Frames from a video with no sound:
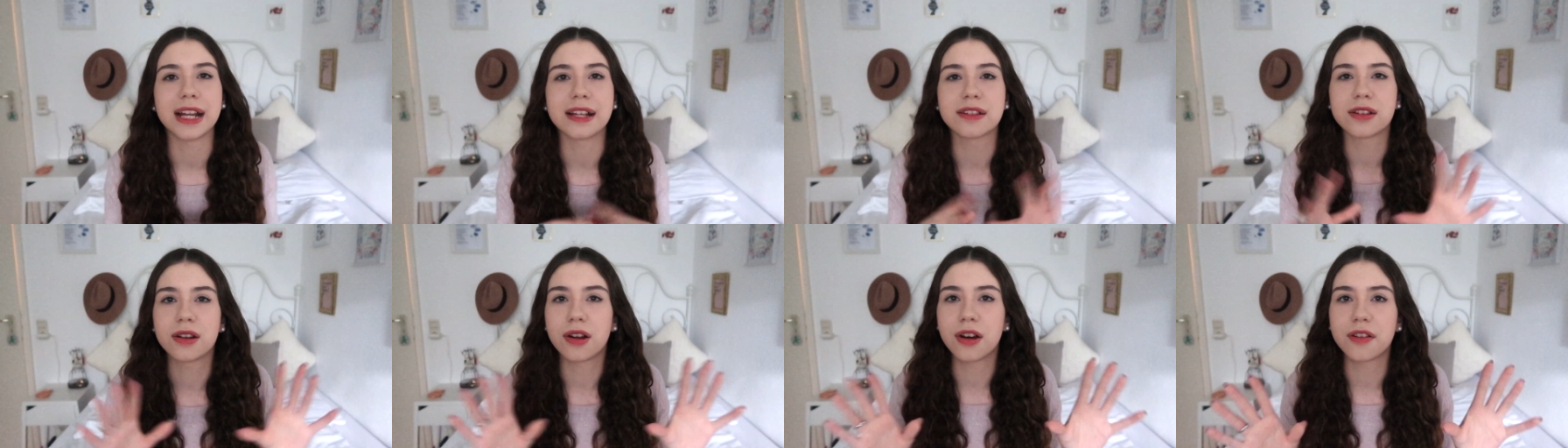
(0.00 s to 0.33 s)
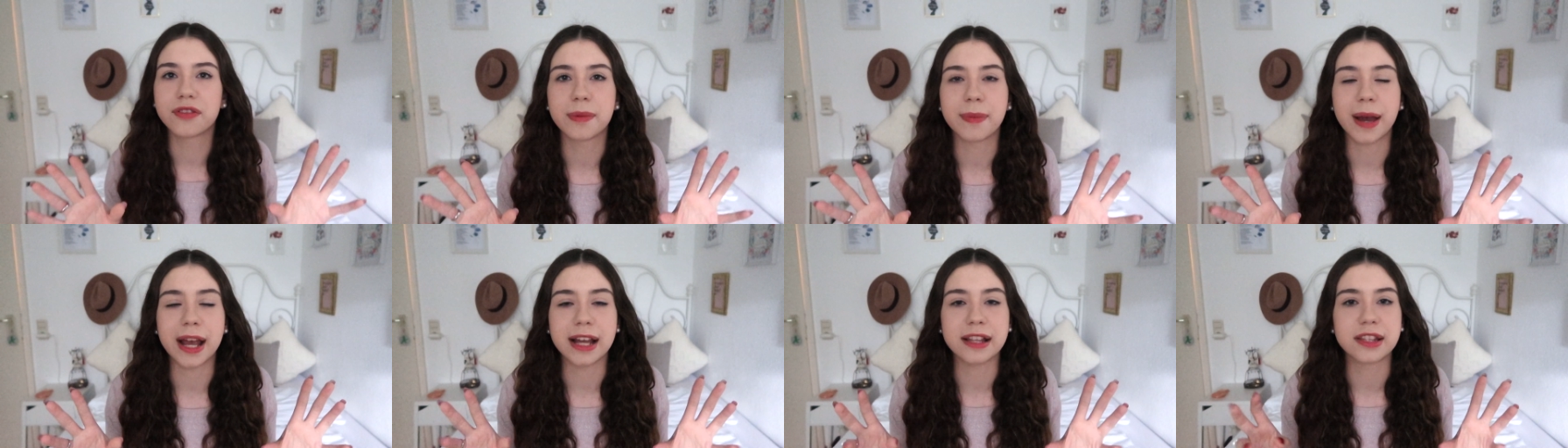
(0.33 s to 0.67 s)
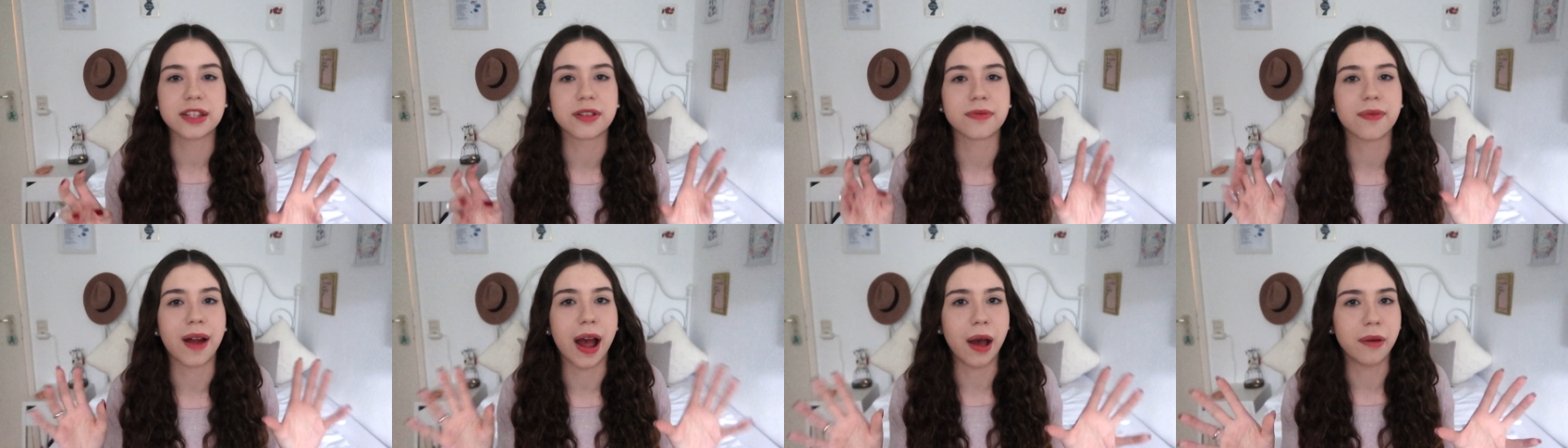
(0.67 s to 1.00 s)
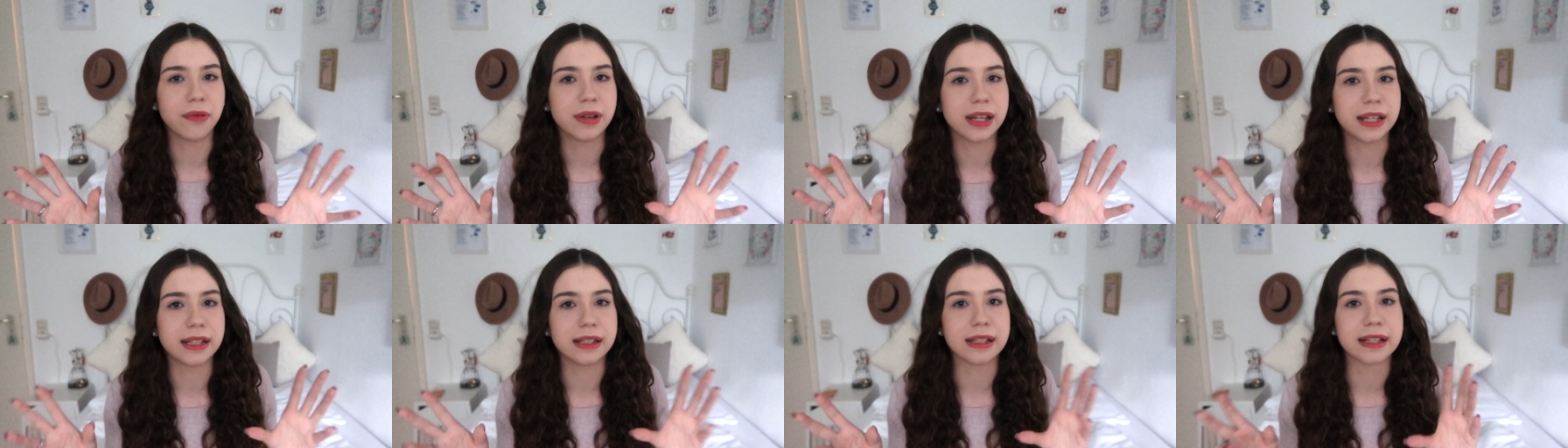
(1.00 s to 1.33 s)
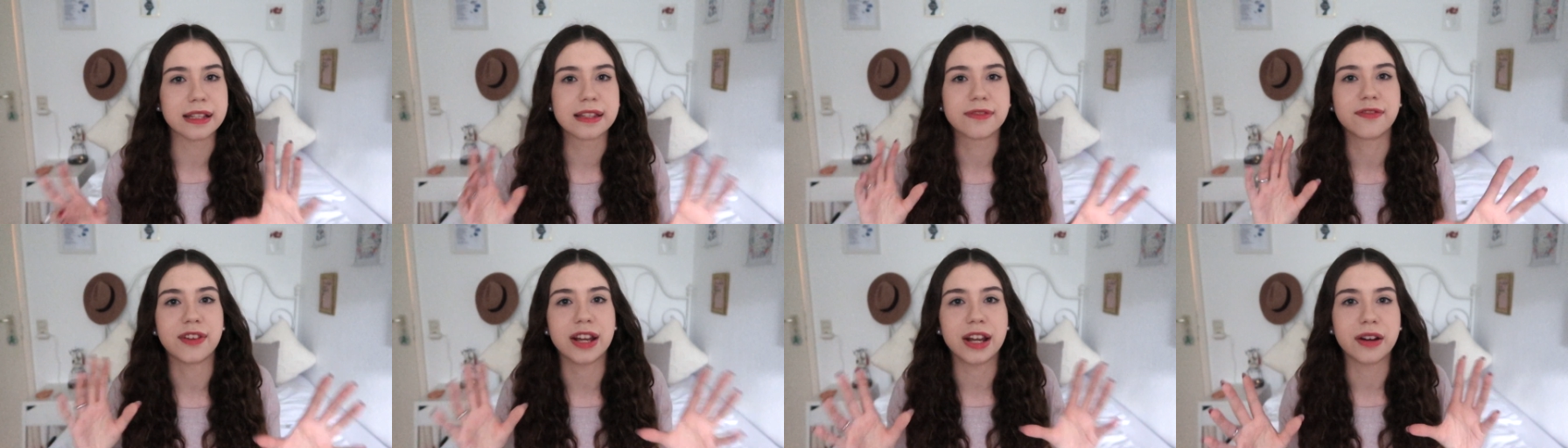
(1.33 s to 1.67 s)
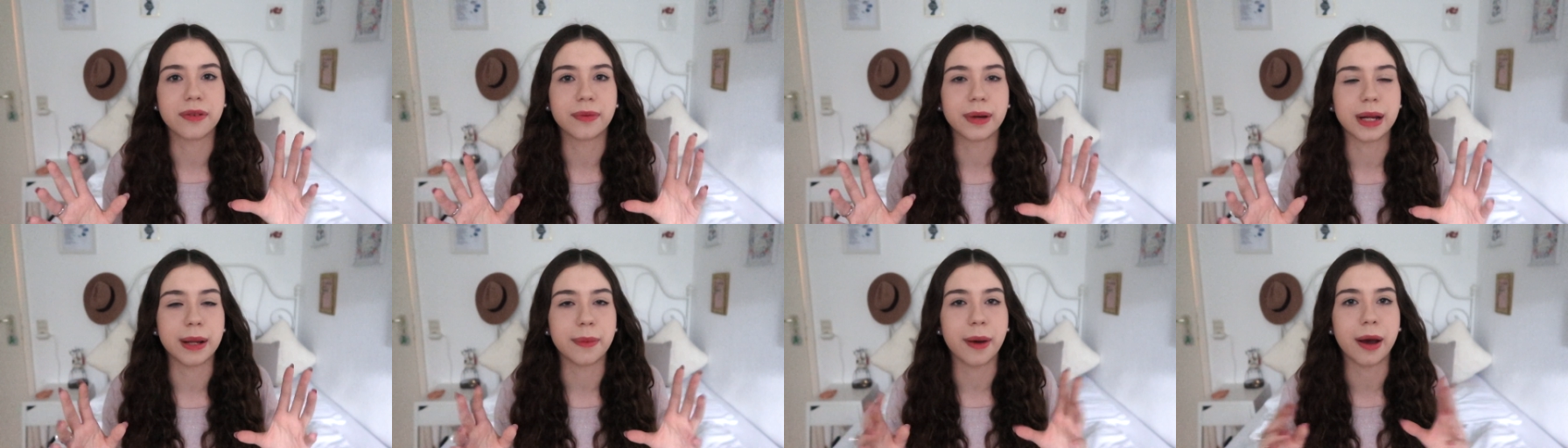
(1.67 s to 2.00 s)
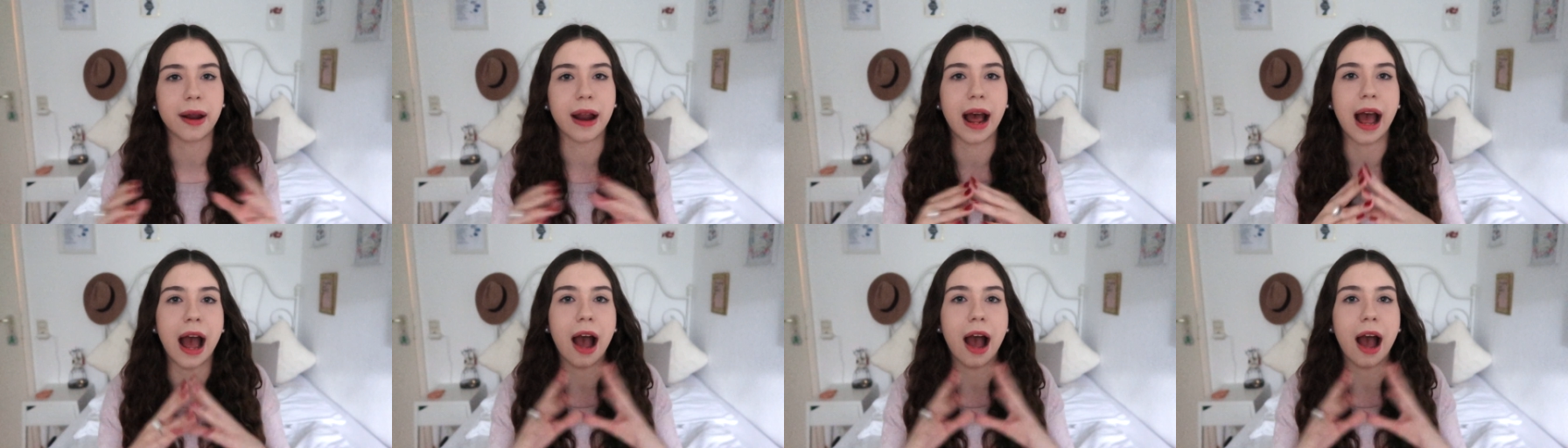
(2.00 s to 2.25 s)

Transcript: There's a lot of debate surrounding this theory about